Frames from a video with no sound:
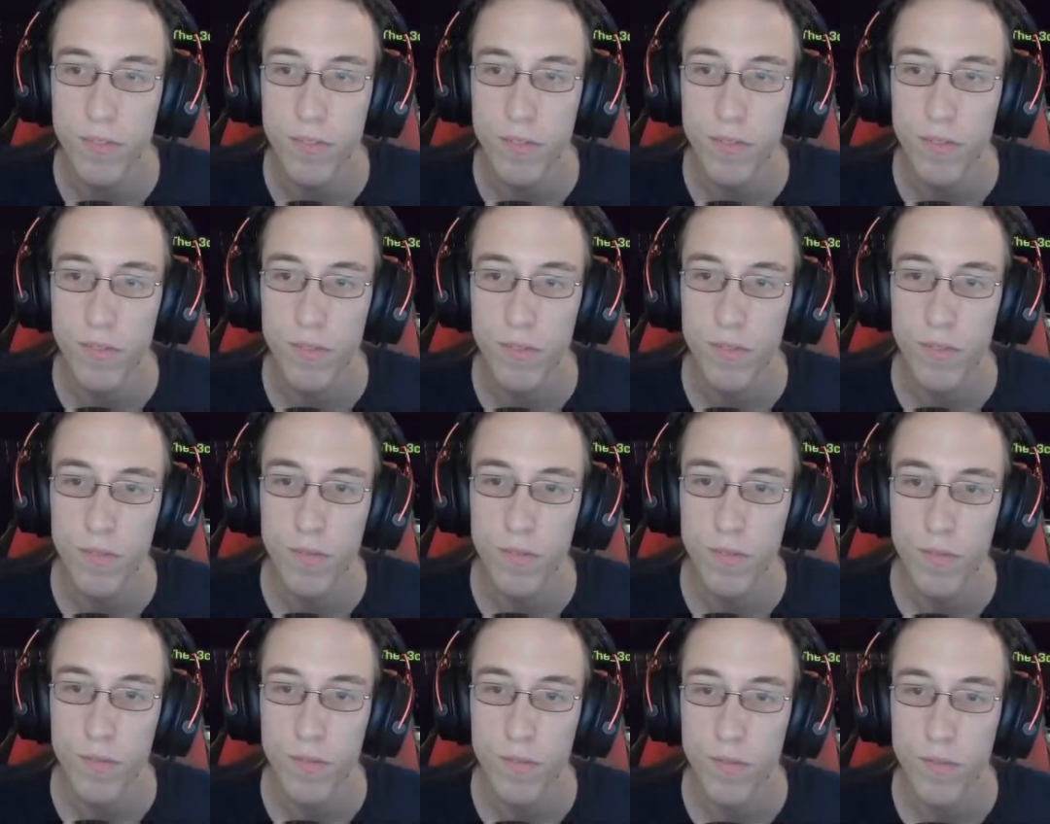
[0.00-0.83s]

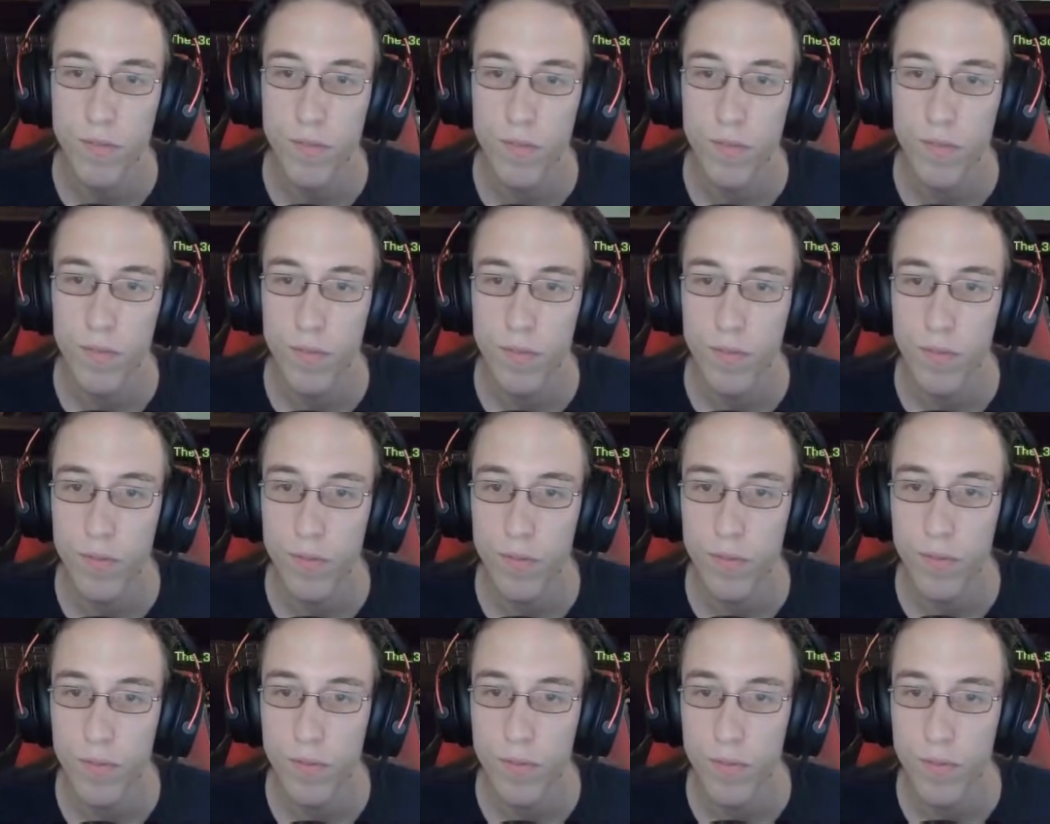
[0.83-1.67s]

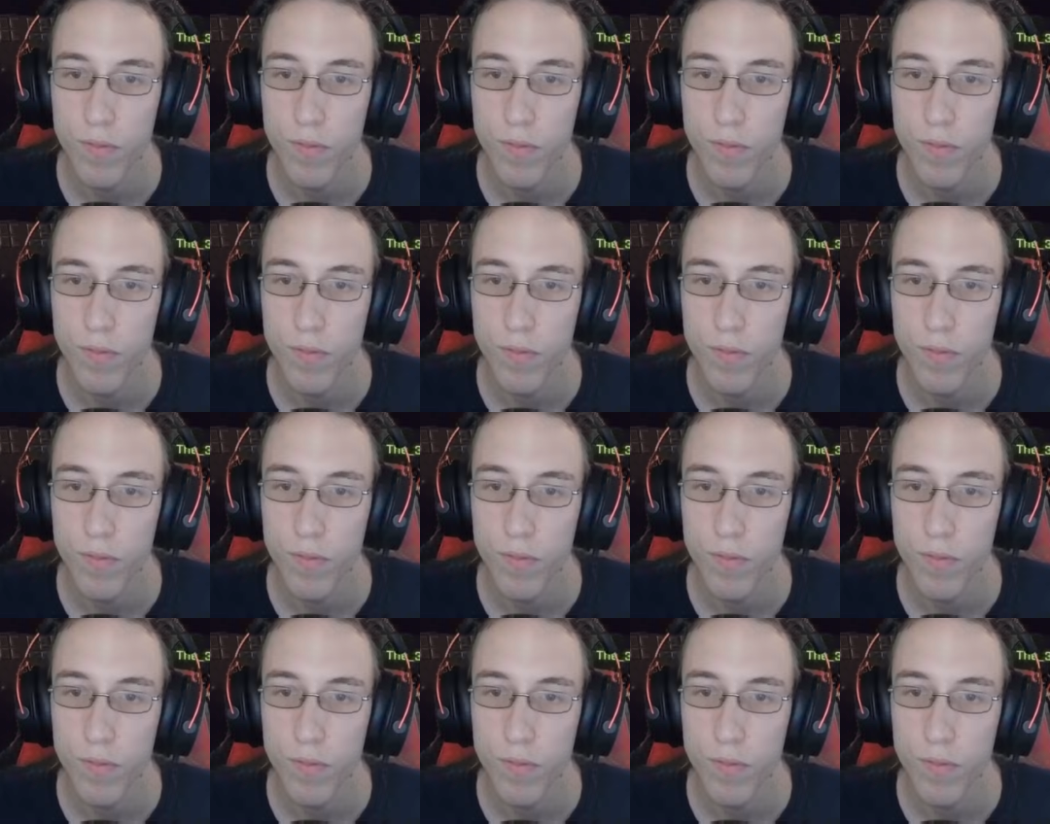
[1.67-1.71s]
(no one is talking)